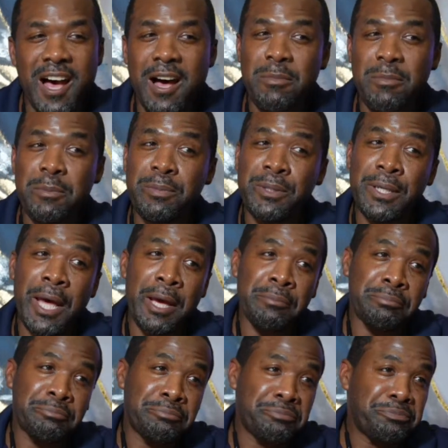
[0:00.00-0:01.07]
I'm gonna be
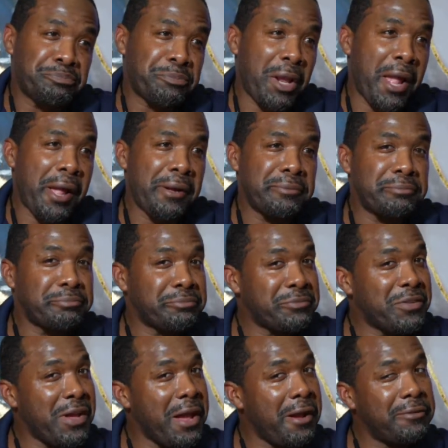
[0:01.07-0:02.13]
like,
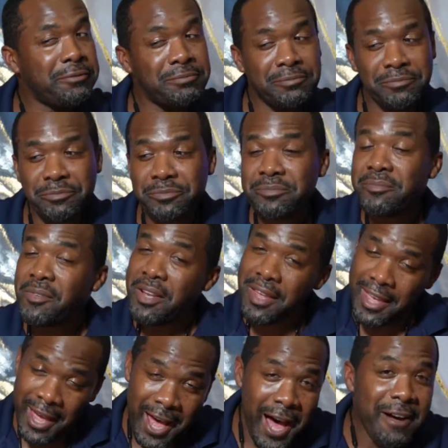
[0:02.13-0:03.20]
yeah,
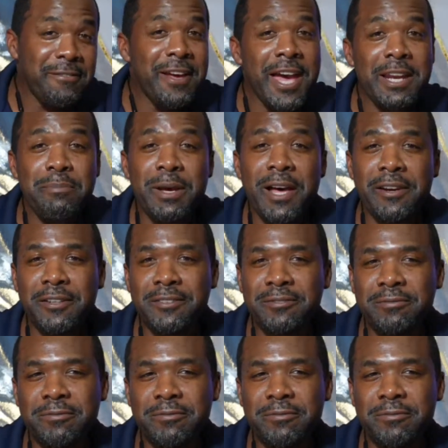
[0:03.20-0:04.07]
I've had better.